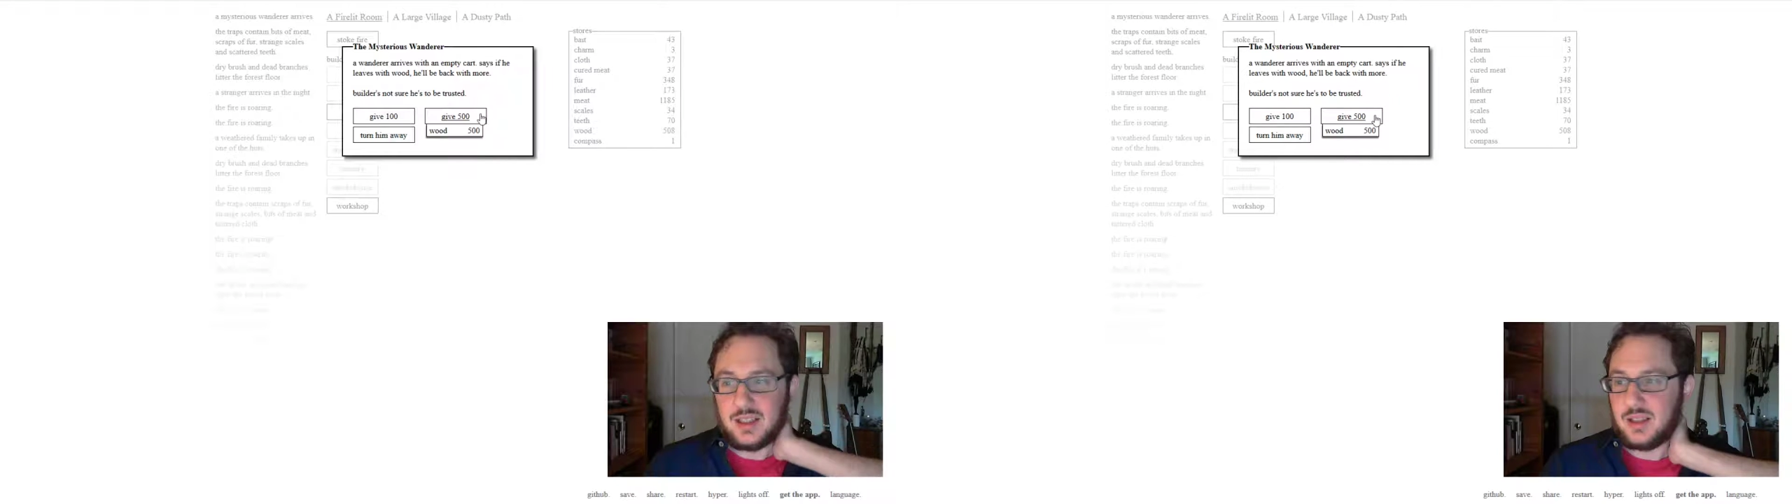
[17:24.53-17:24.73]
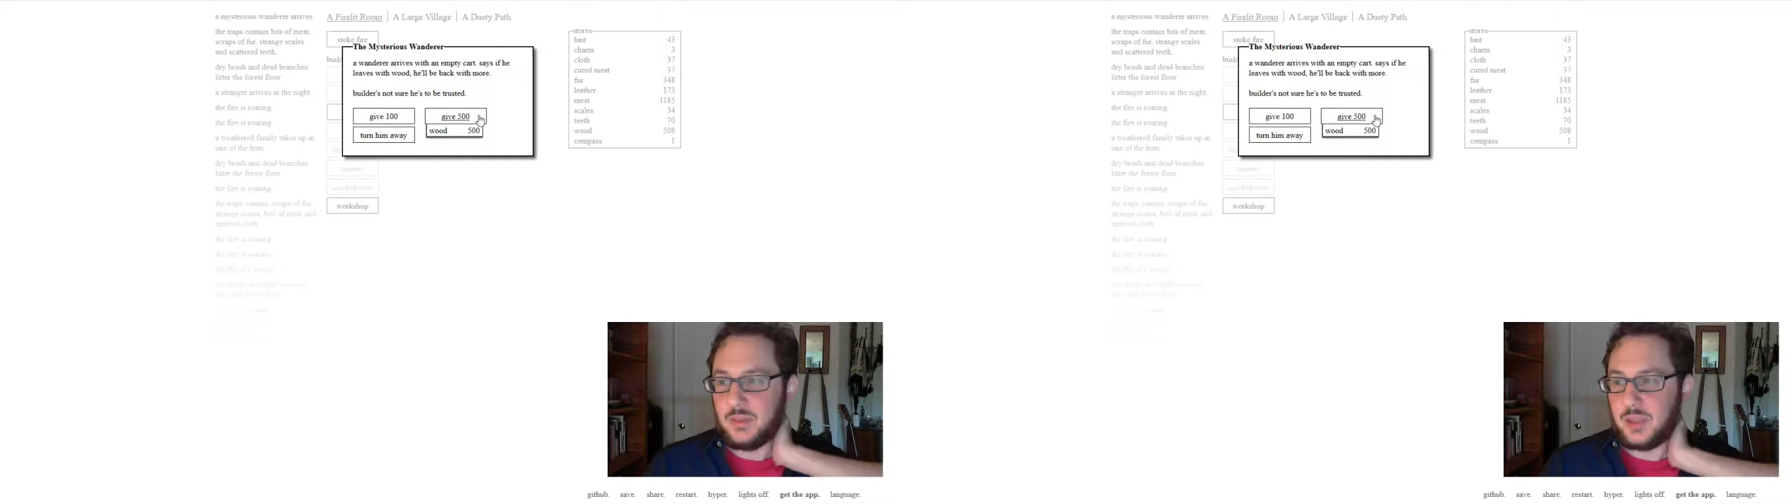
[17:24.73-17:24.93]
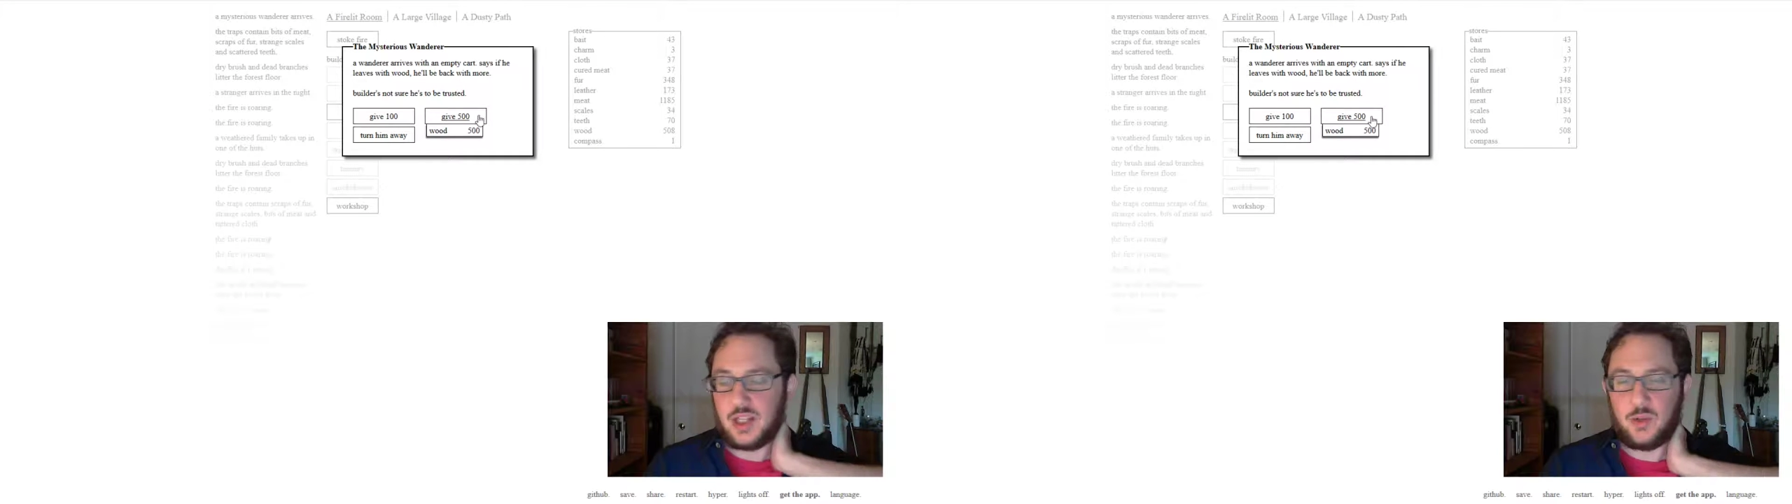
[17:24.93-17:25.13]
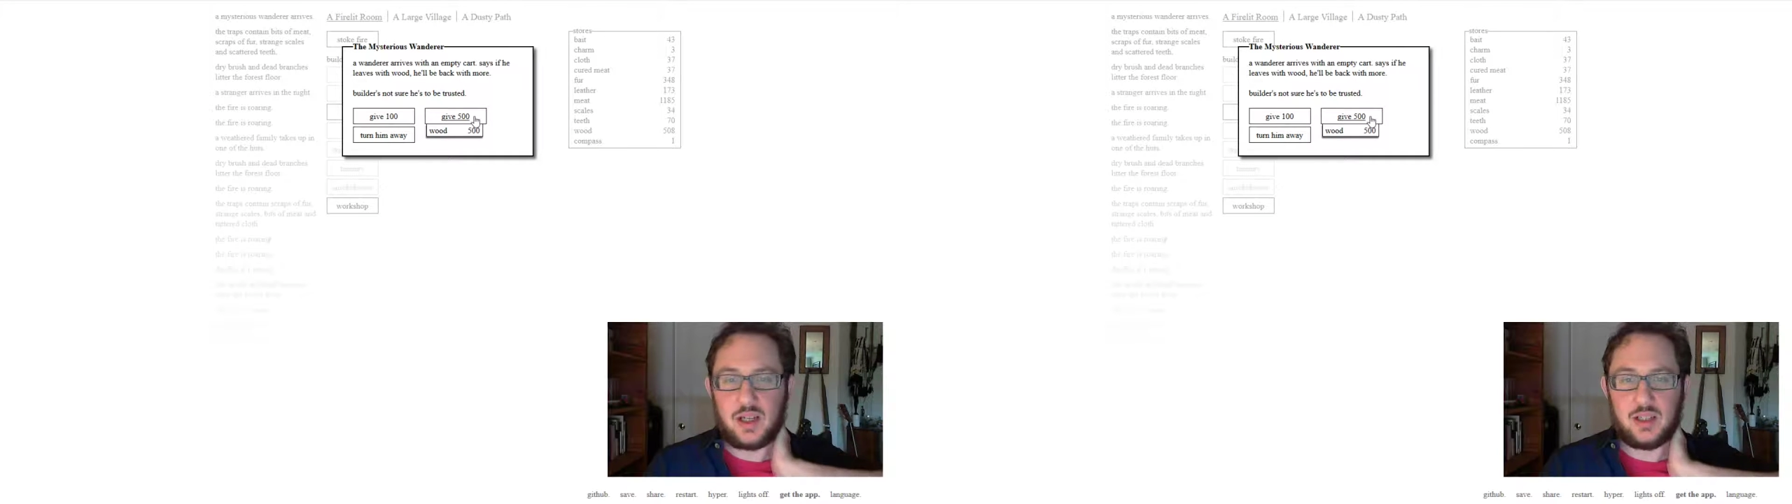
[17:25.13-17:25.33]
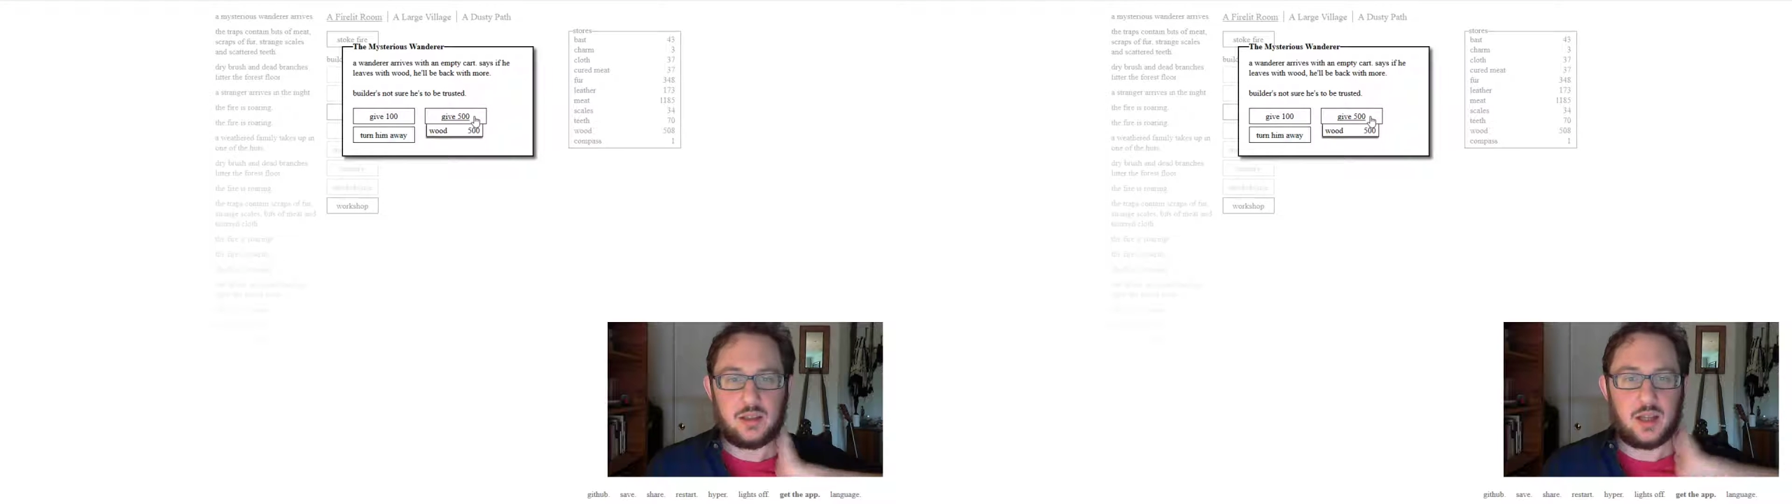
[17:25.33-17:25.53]
But you know
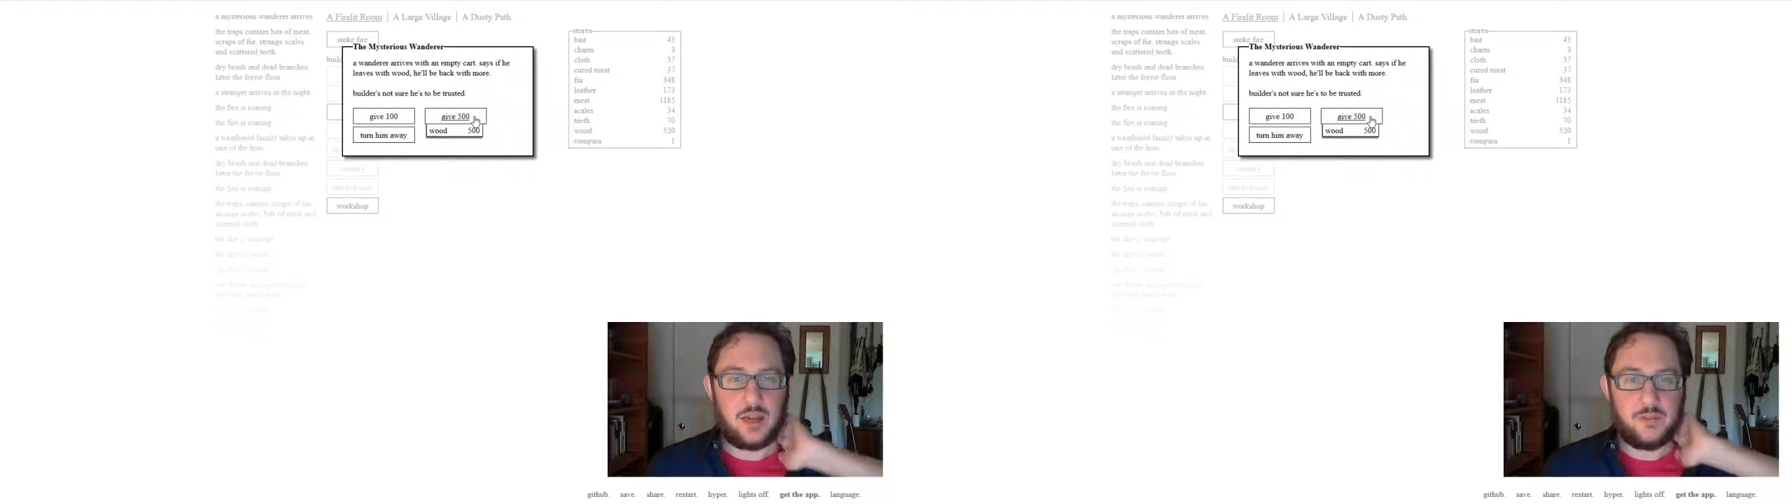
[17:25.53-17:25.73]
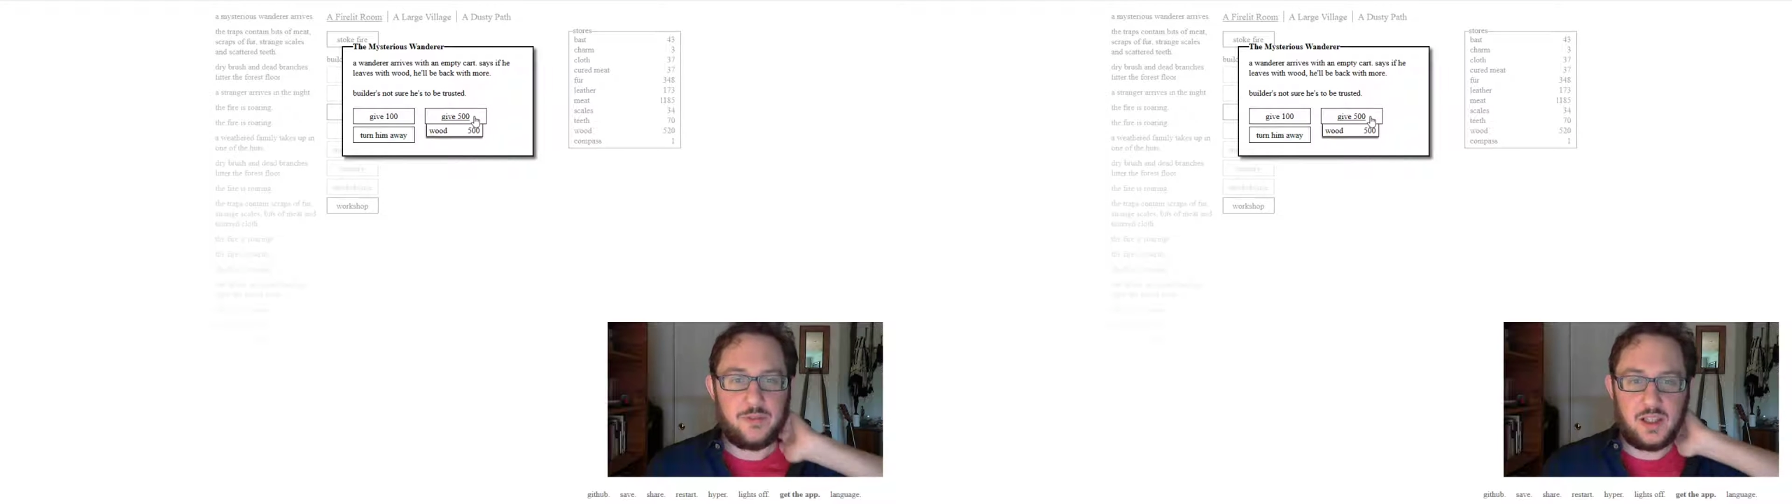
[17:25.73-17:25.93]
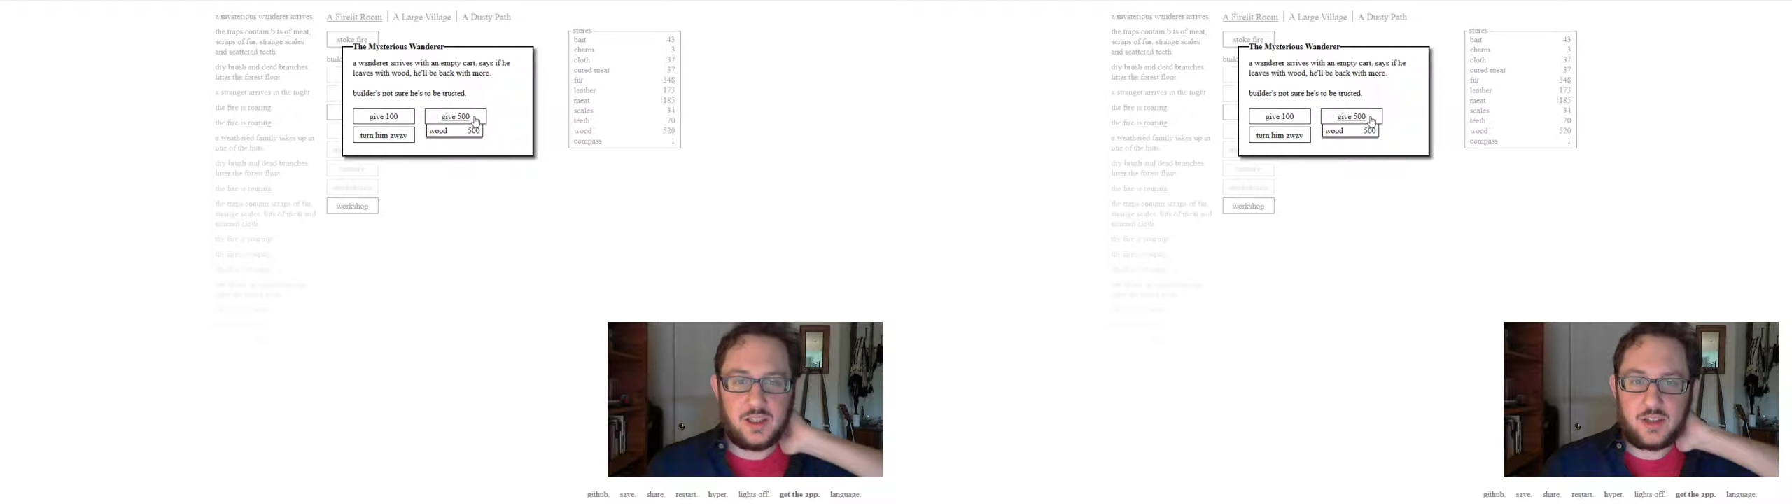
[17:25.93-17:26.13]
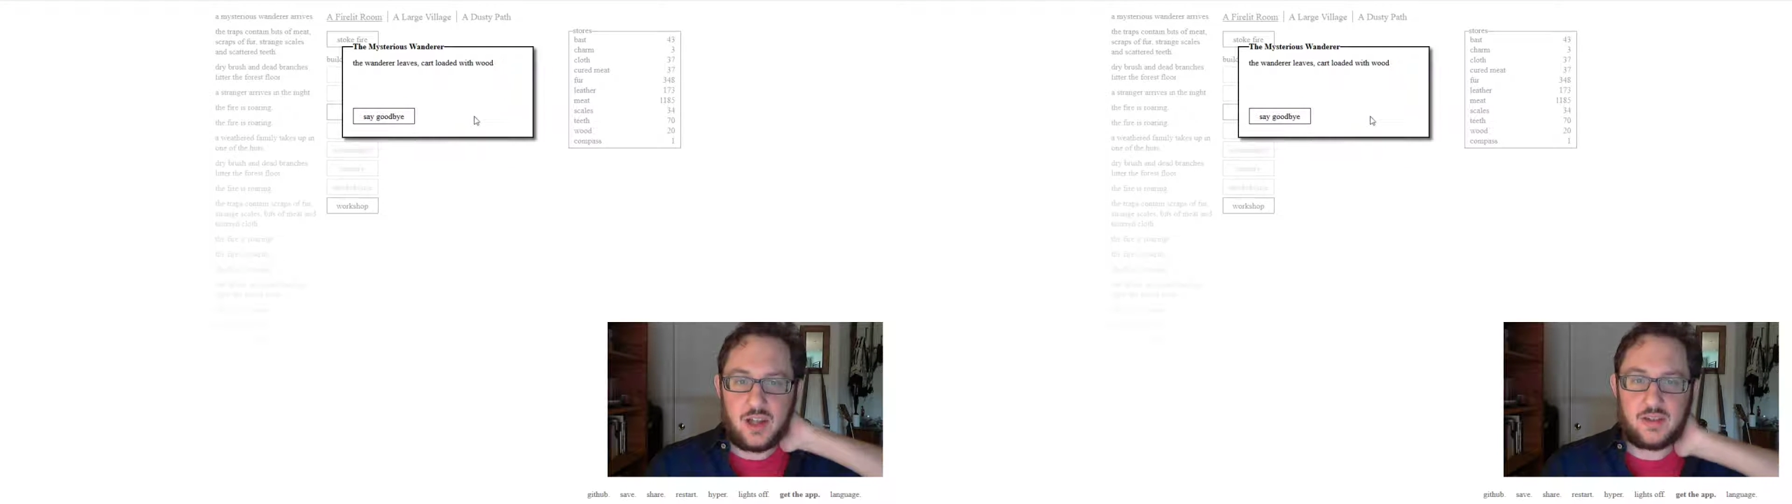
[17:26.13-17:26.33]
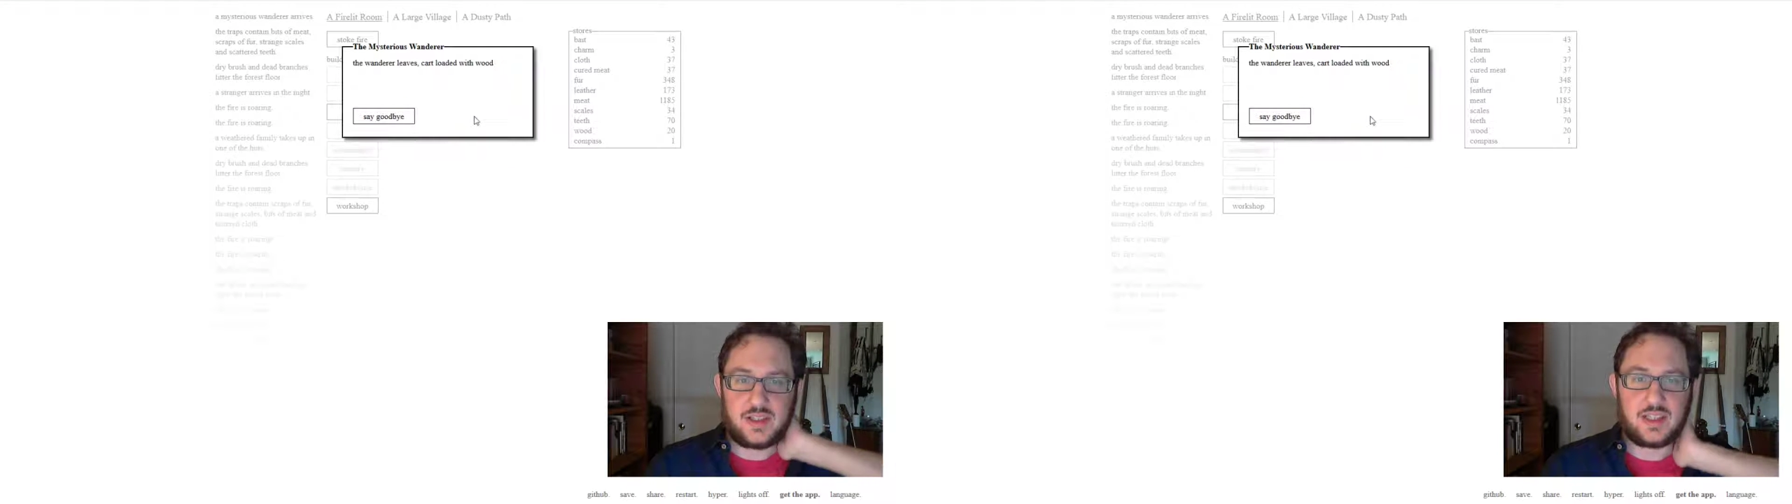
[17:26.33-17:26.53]
what? I'm feeling generous.